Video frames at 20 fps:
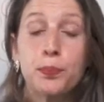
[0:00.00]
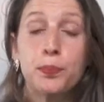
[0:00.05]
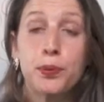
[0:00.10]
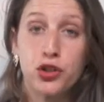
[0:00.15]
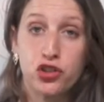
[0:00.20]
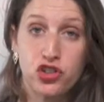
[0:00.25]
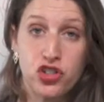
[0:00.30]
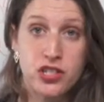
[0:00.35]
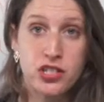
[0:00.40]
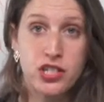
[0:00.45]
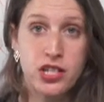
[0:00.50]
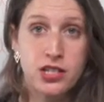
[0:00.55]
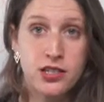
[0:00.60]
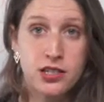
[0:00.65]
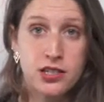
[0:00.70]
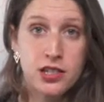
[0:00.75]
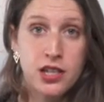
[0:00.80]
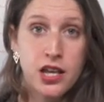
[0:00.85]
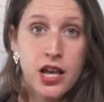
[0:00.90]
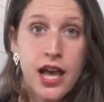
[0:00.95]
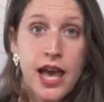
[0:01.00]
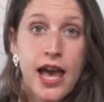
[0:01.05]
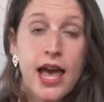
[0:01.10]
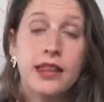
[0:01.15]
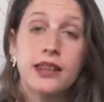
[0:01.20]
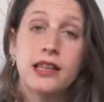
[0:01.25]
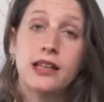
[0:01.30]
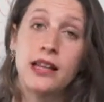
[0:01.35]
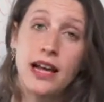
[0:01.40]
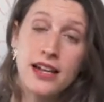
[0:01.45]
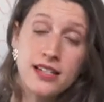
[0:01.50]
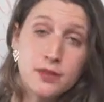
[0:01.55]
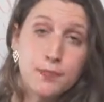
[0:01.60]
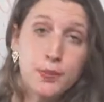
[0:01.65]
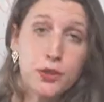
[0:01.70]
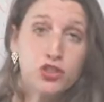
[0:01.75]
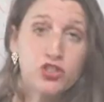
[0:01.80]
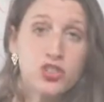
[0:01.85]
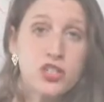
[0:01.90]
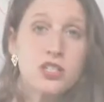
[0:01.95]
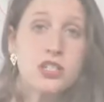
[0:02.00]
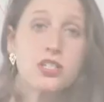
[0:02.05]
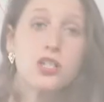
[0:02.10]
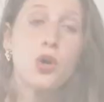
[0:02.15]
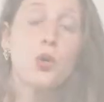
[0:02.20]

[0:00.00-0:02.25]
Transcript: purchases, and the last purchase